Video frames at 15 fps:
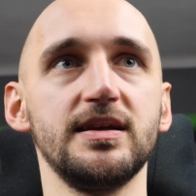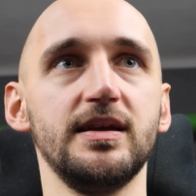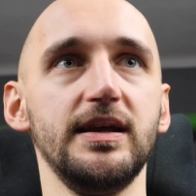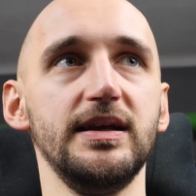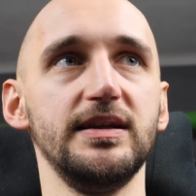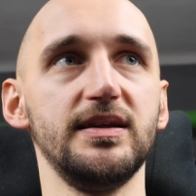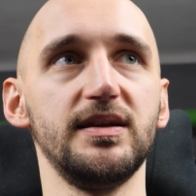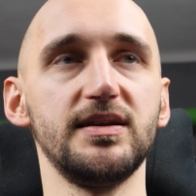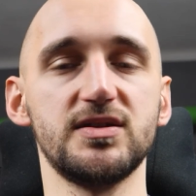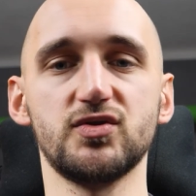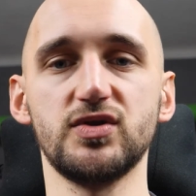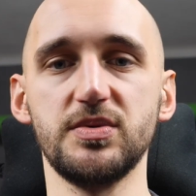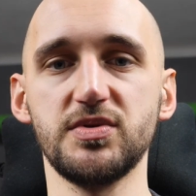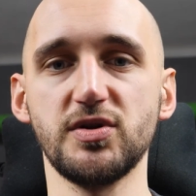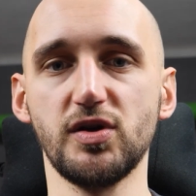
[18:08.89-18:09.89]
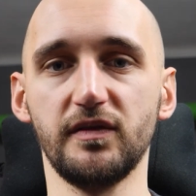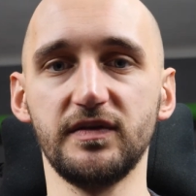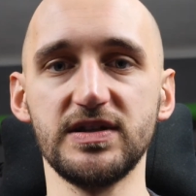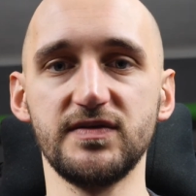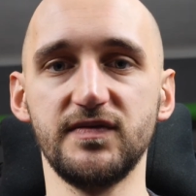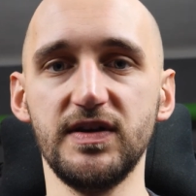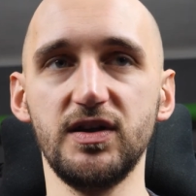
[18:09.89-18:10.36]
in the description of
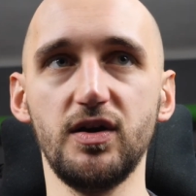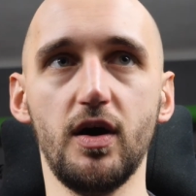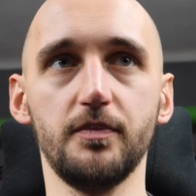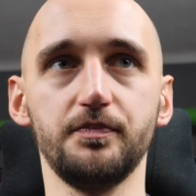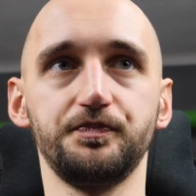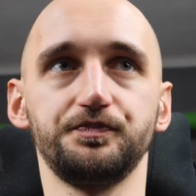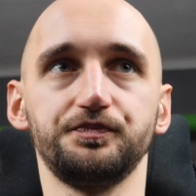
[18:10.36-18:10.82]
this video